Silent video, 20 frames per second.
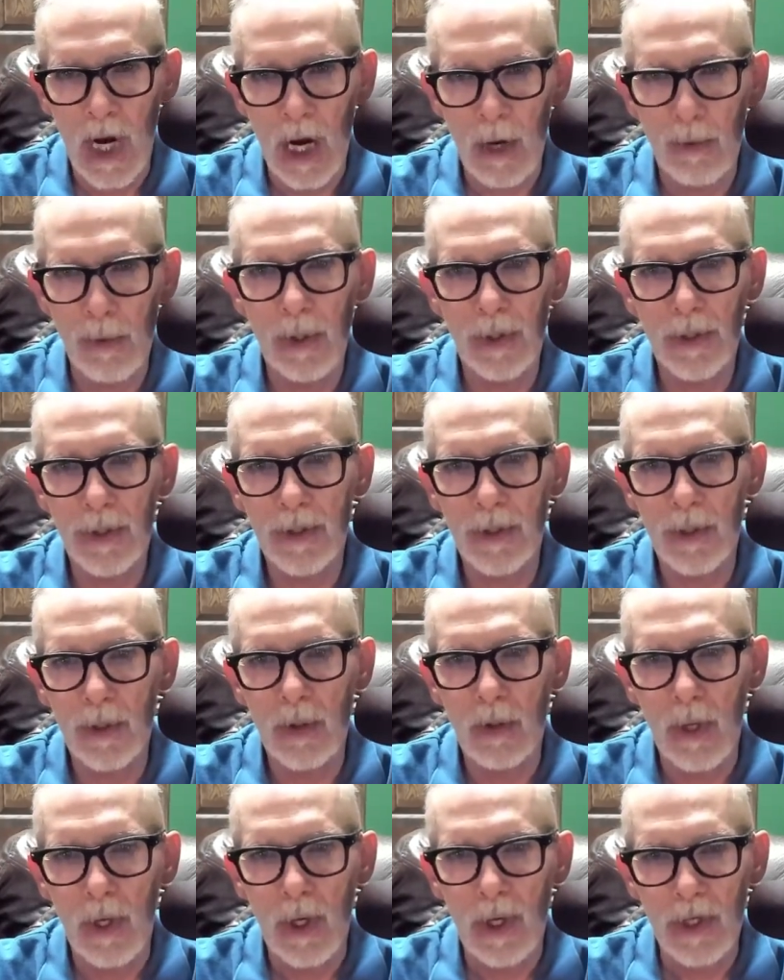I really
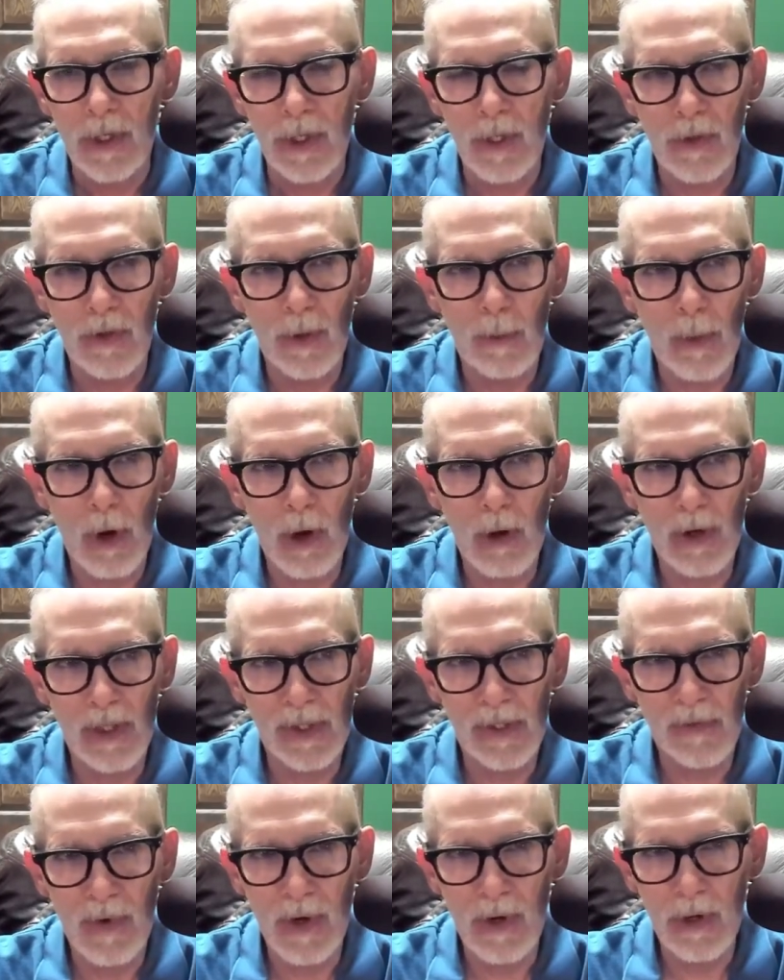do. The bar
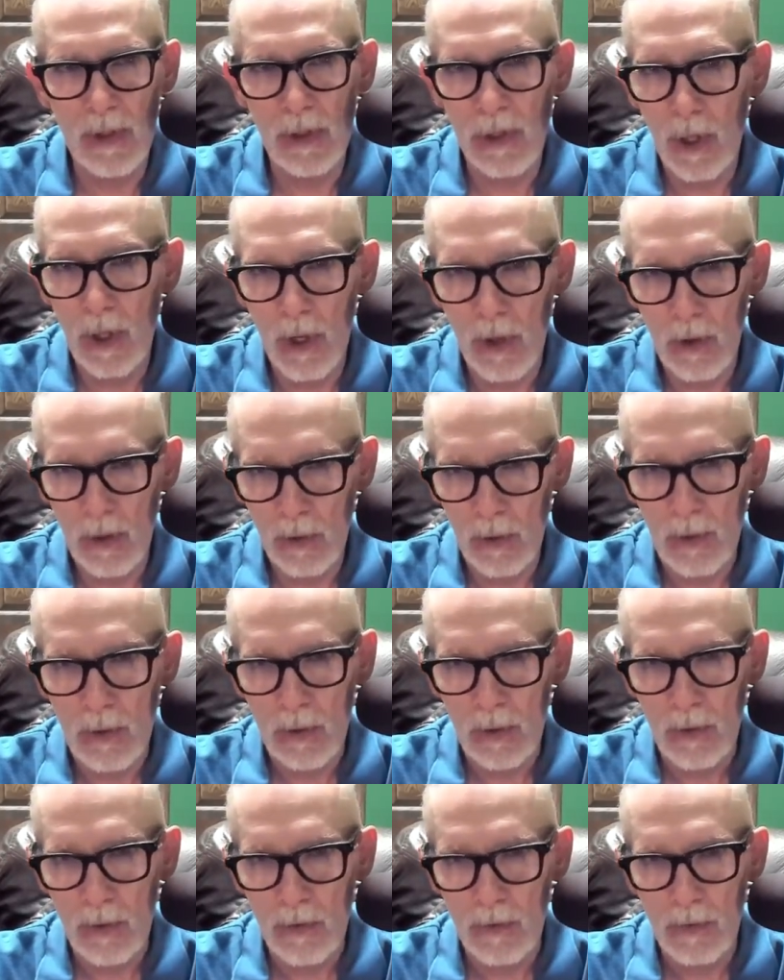is very low,